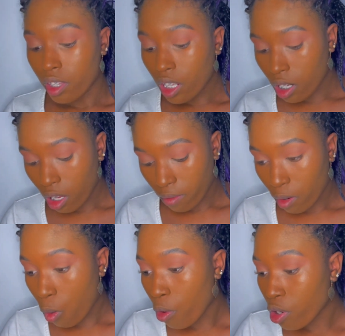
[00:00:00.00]
Then of
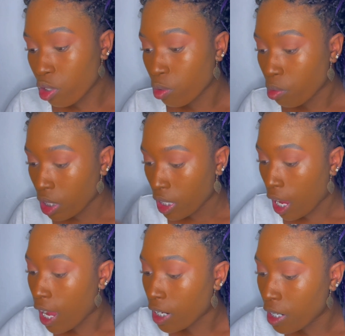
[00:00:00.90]
course we
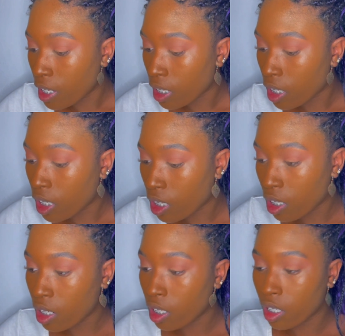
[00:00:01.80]
add
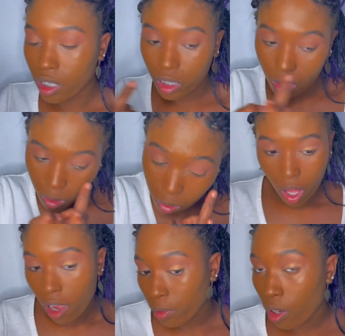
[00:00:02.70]
in the gold.
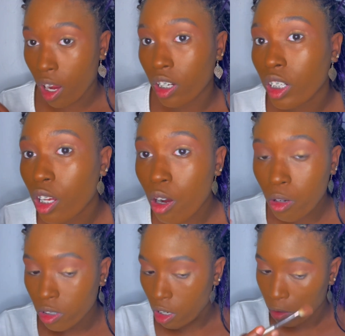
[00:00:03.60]
After adding the
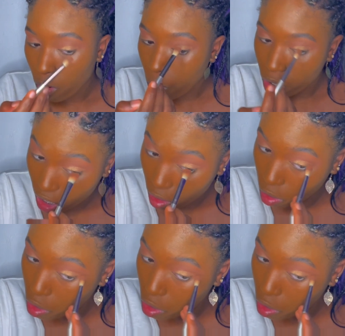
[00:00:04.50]
gold, of course, you know the